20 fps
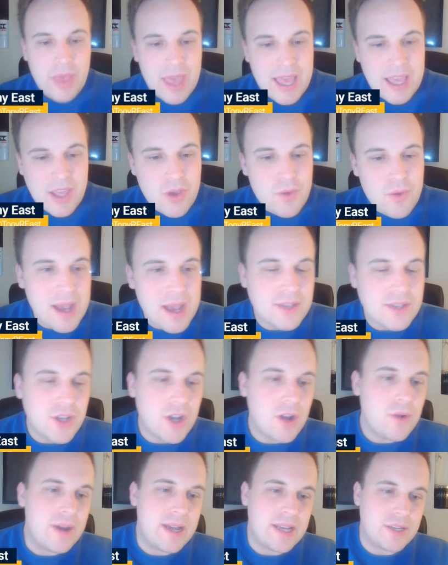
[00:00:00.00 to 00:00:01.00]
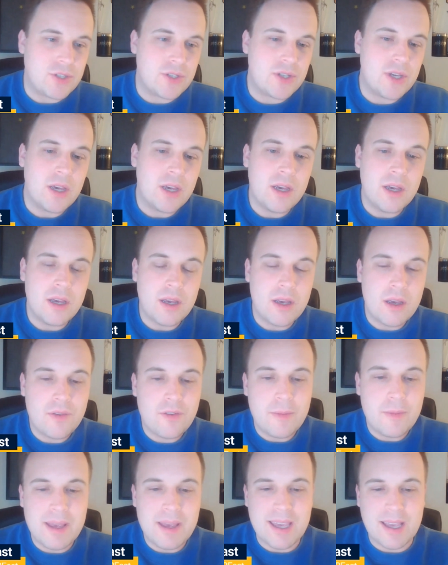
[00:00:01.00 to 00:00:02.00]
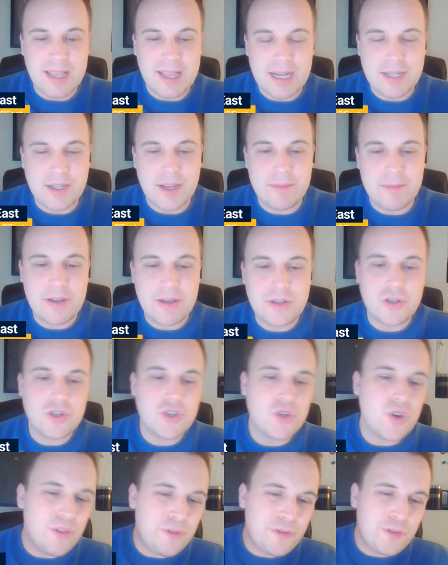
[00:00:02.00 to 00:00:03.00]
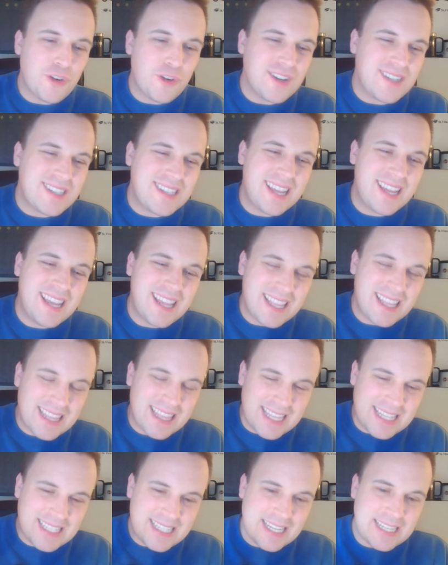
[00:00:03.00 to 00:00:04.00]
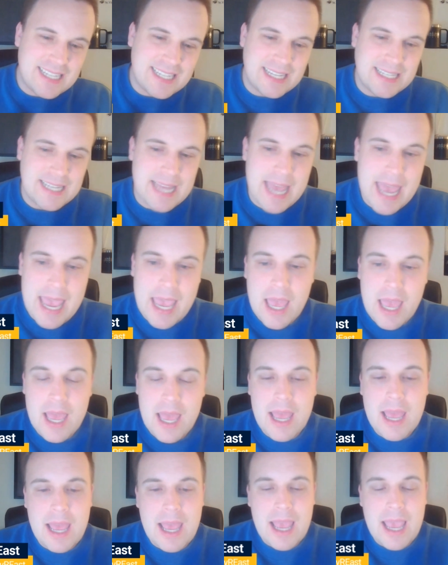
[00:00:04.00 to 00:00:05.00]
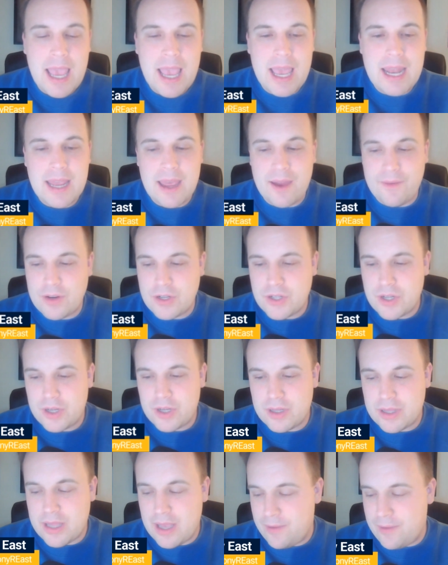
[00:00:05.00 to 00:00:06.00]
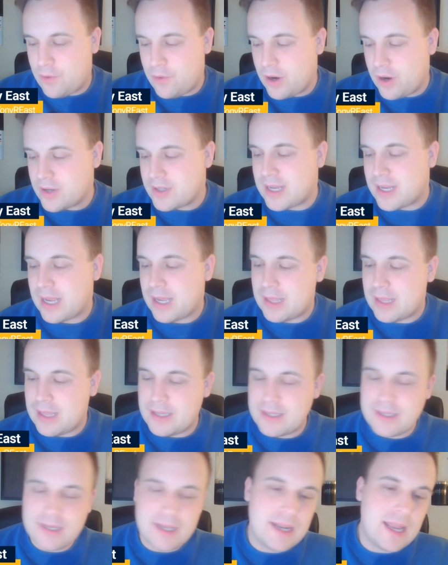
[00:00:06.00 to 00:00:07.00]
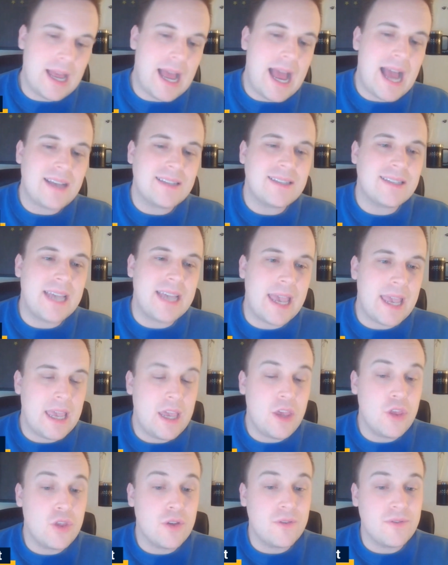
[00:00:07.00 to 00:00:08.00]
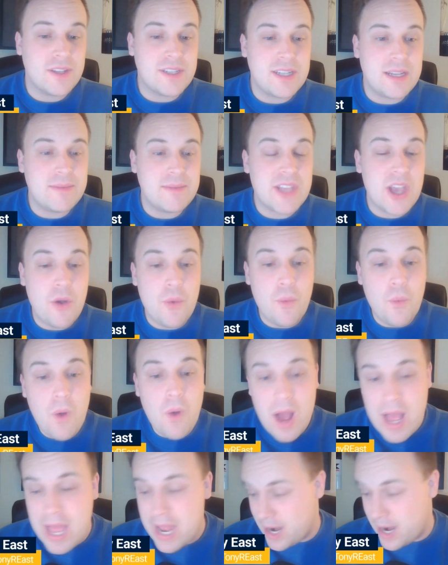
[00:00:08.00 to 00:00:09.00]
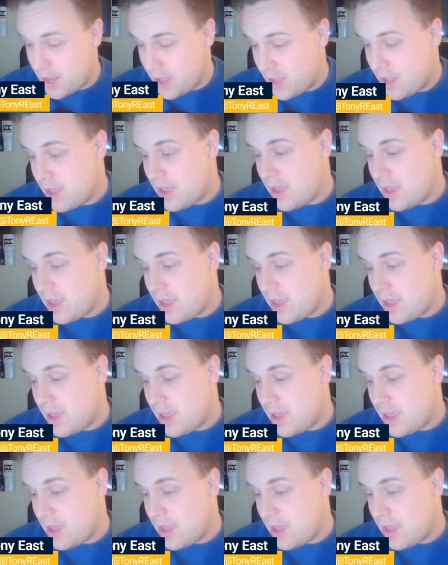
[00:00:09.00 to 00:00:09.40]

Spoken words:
Thank you, as always, for making Locked On Pacers your first listen today and every single day. For your second listen, I'll say either of the teams that won